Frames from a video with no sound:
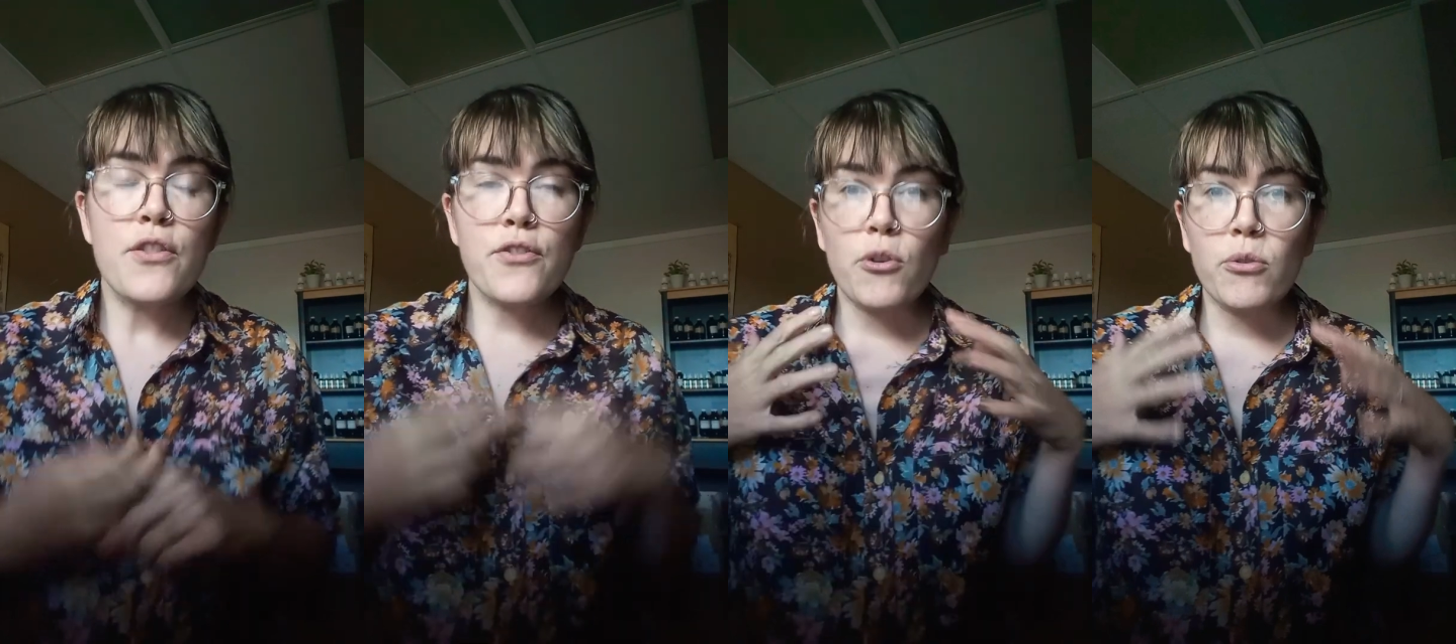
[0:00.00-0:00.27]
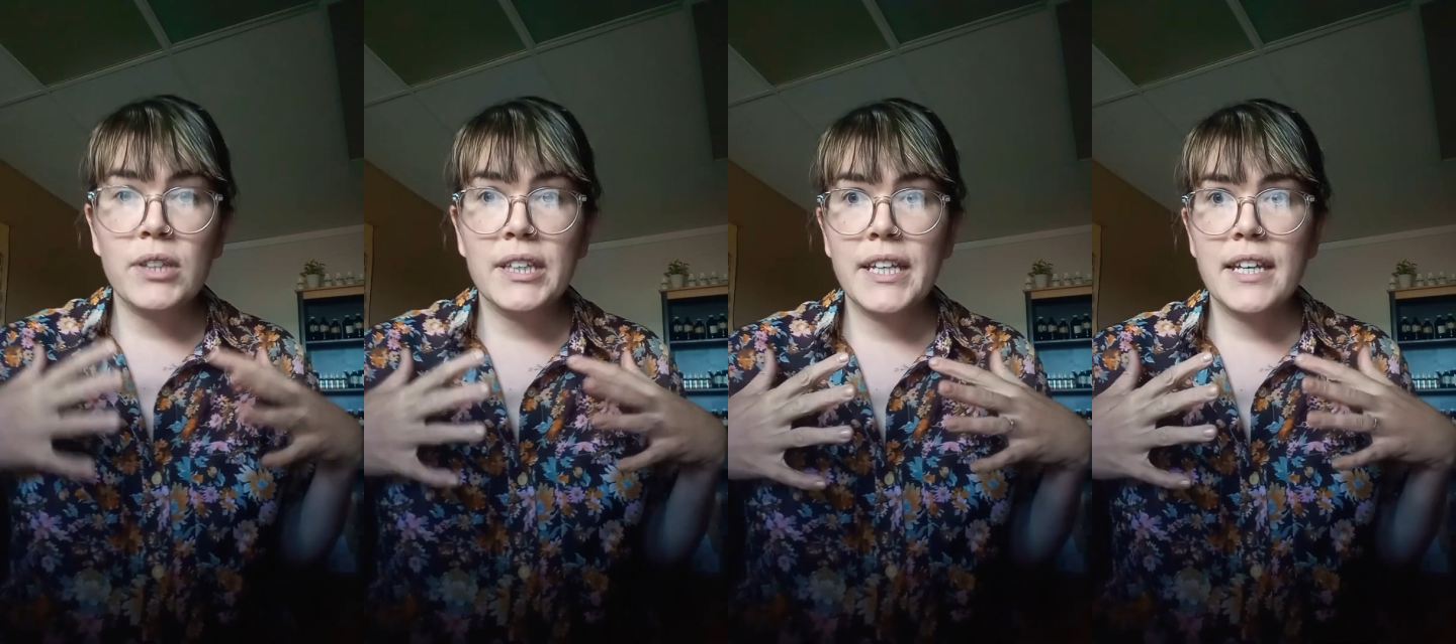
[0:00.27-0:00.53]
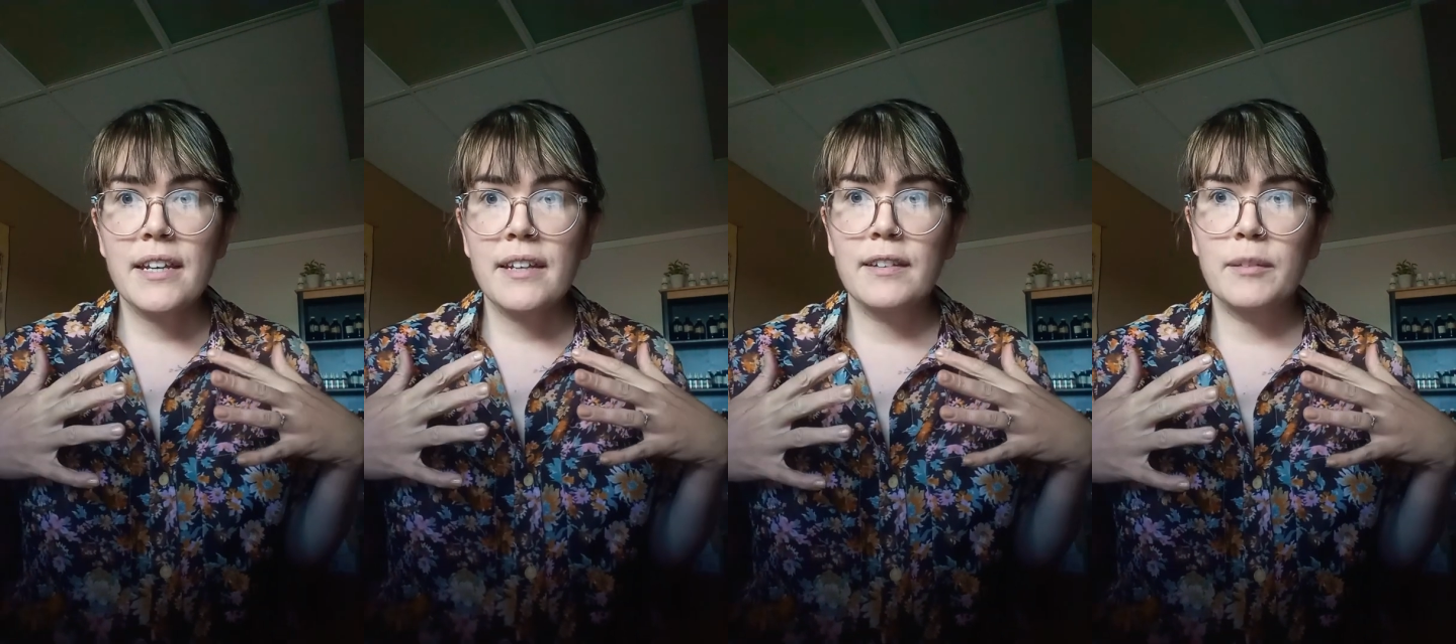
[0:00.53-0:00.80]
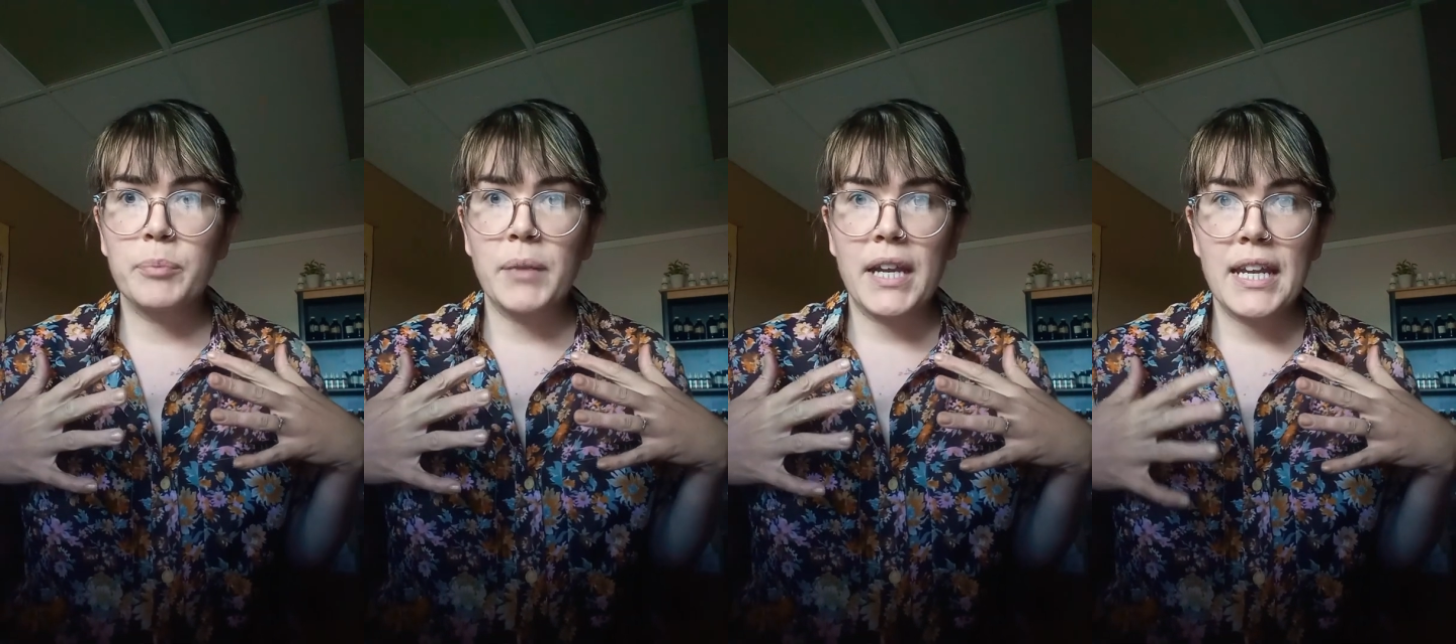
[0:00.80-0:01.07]
thoroughly
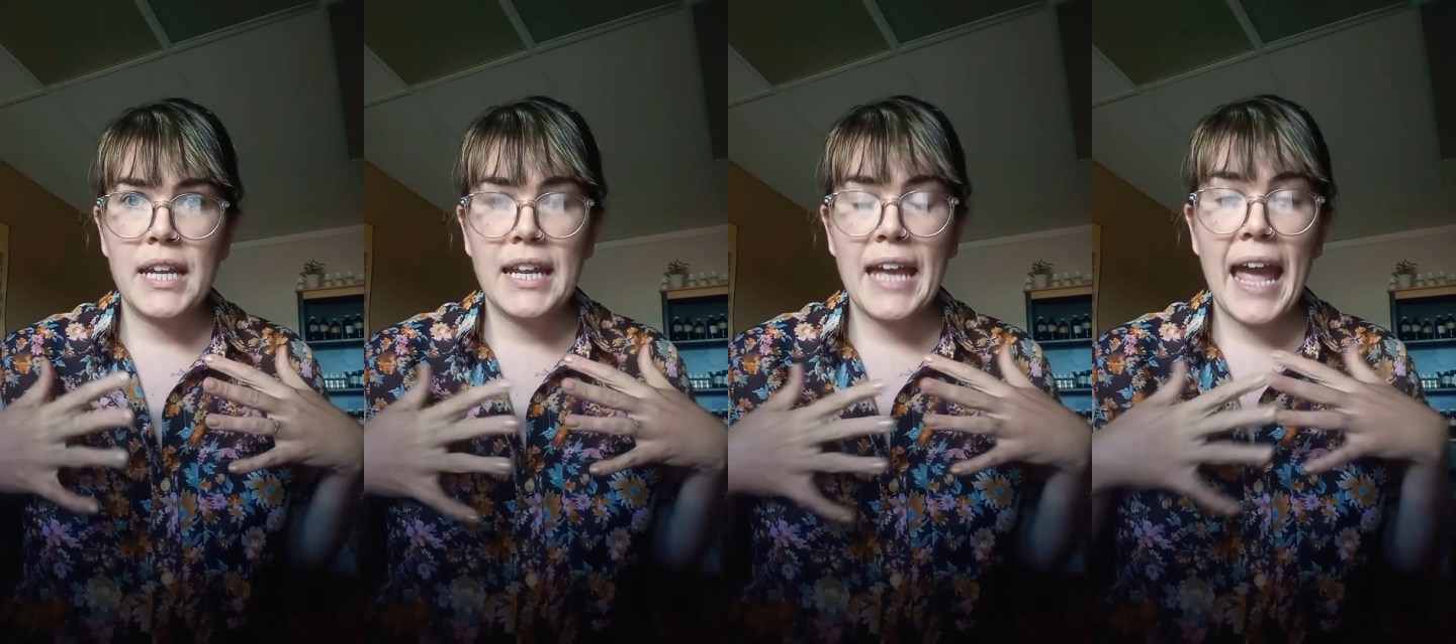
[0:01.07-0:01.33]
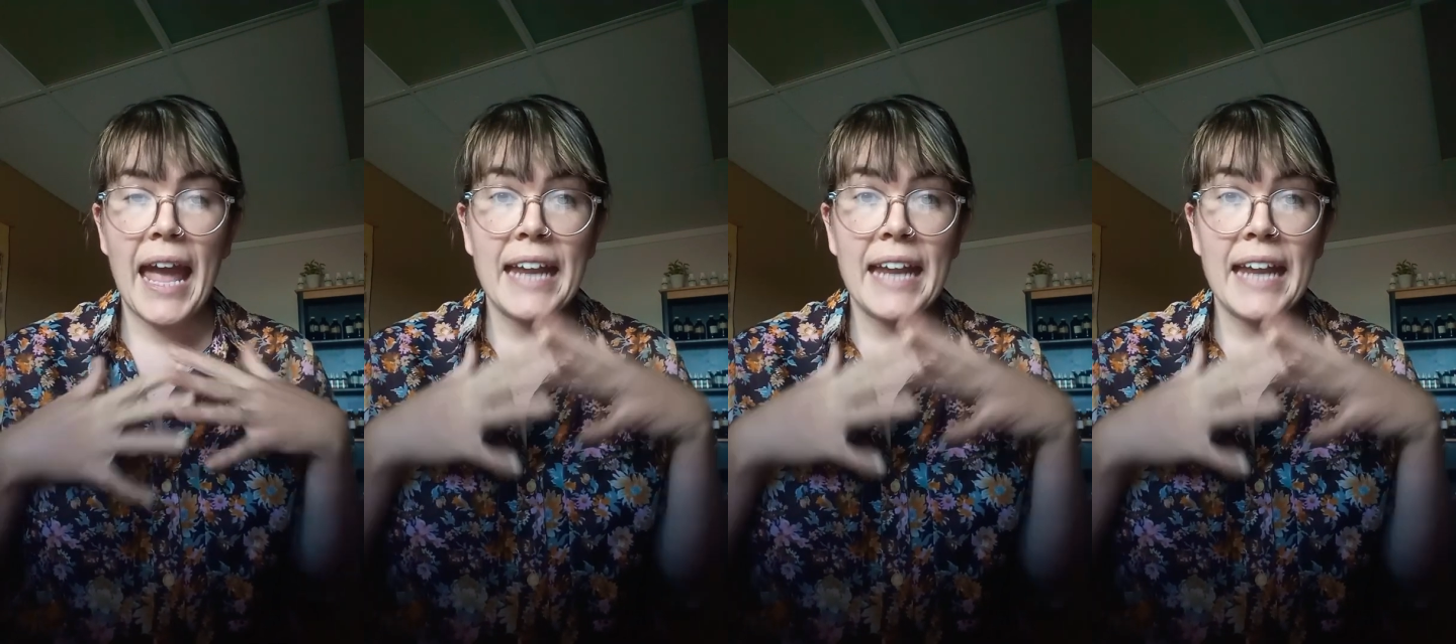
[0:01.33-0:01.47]
explaining